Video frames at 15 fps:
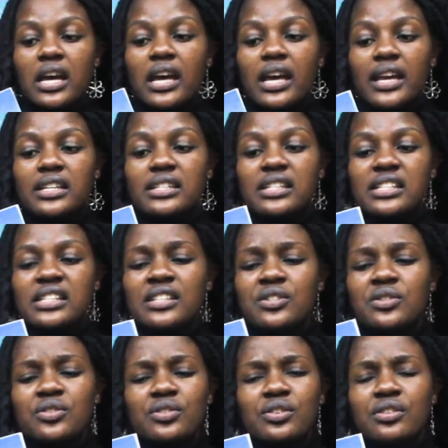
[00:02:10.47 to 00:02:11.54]
It doesn't
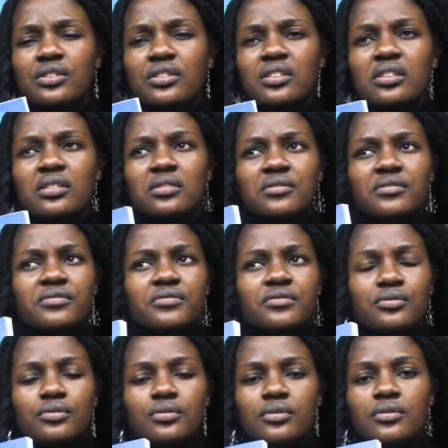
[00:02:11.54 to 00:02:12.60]
talk of you
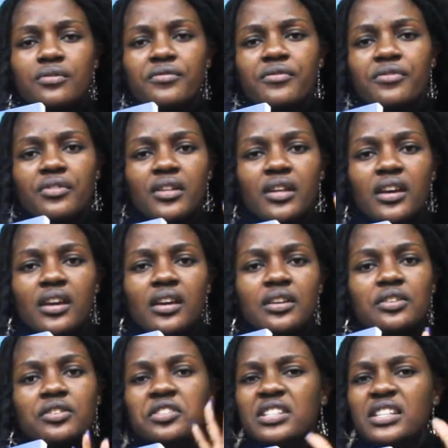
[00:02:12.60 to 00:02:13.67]
know of the you know
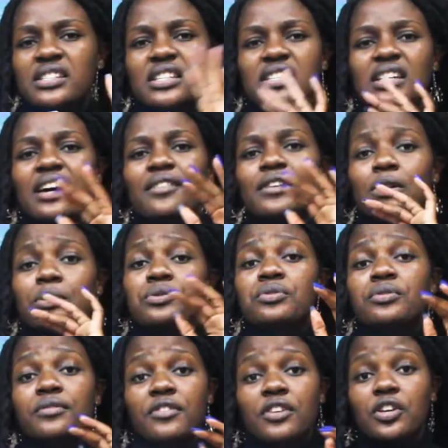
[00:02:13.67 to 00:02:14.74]
it doesn't have a lot of
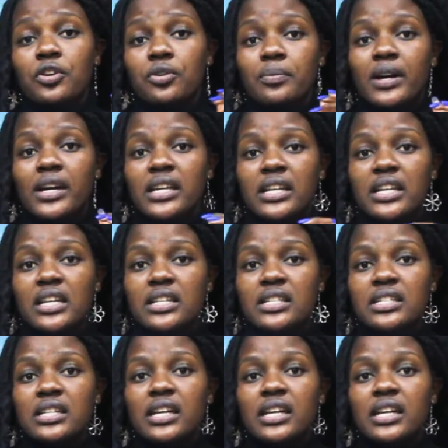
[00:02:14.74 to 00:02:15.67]
humor in it.